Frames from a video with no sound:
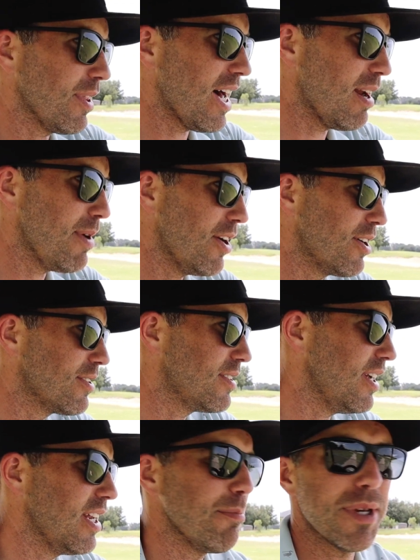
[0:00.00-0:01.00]
Glad I'm out here
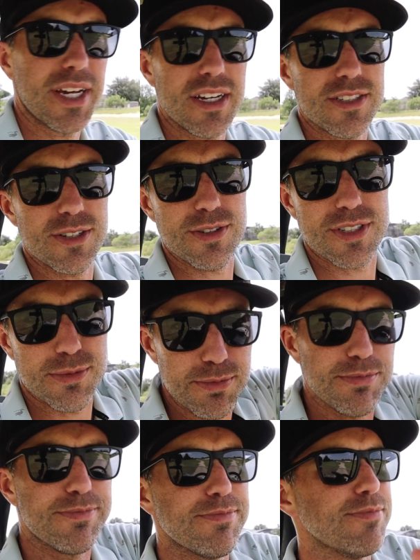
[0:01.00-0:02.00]
seeing it because there's
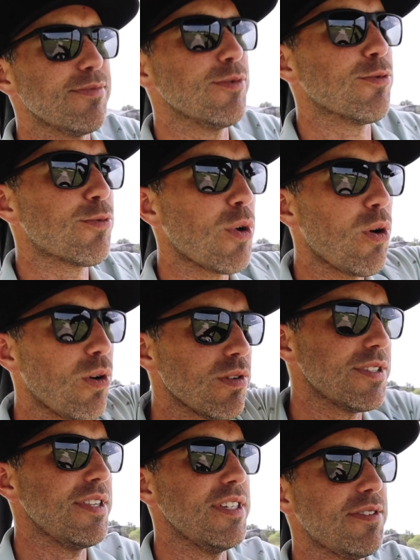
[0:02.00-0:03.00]
some
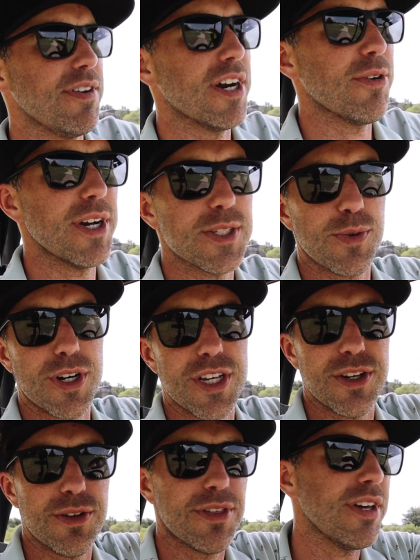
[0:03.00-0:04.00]
rolls in these fairways where
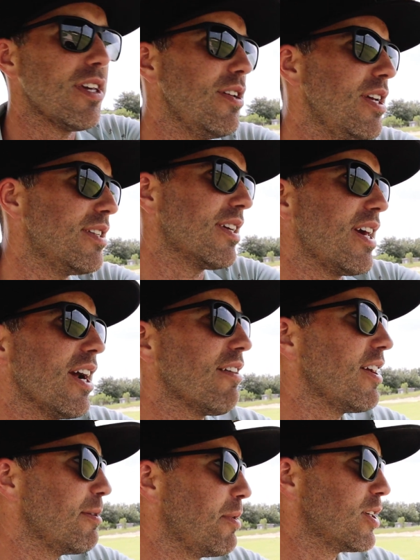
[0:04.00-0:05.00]
you think you need to
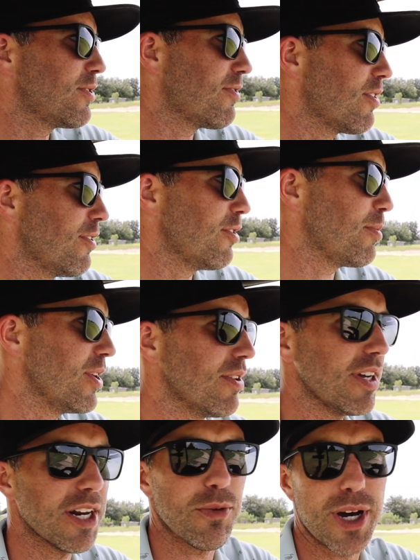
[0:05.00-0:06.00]
carry it much further, but you
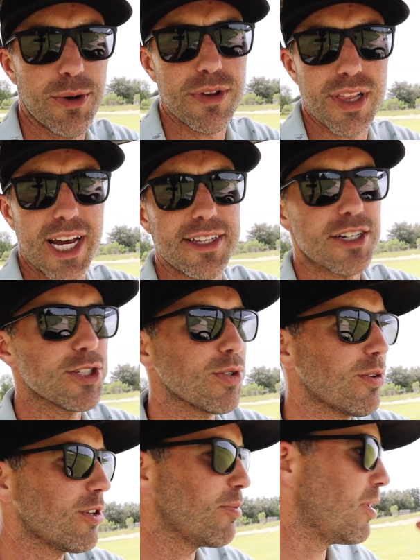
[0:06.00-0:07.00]
can get away with landing it
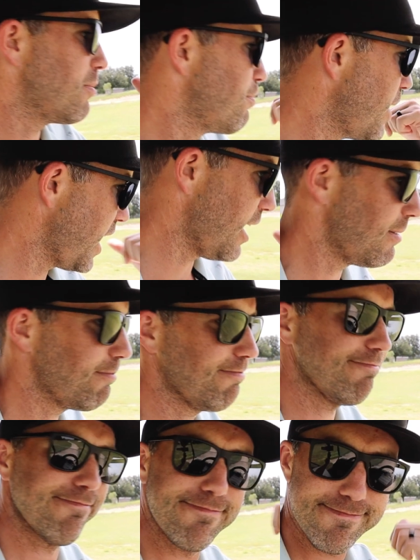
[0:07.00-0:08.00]
shorter. But man,
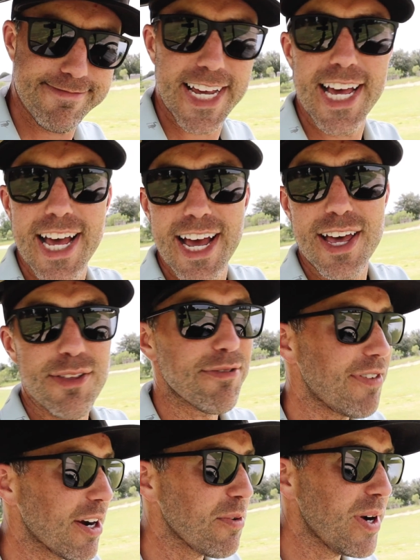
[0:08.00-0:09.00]
the
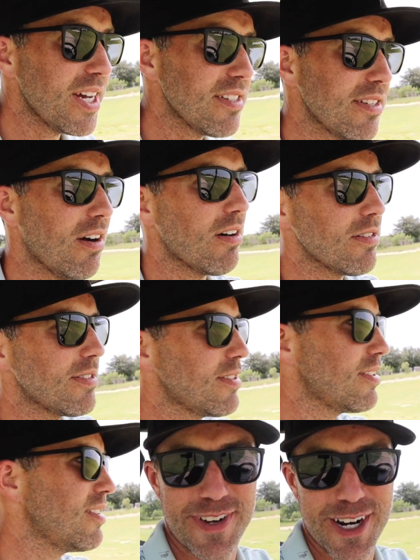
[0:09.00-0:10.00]
fairways aren't
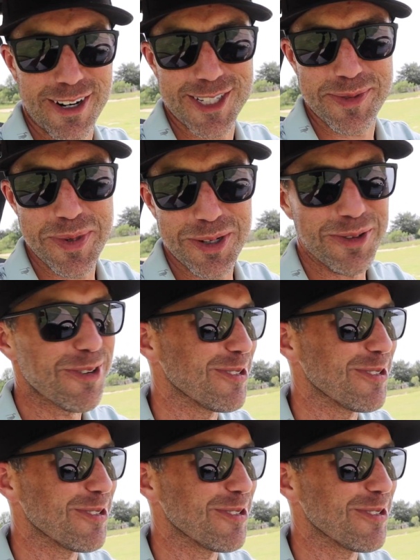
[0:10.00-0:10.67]
very smooth.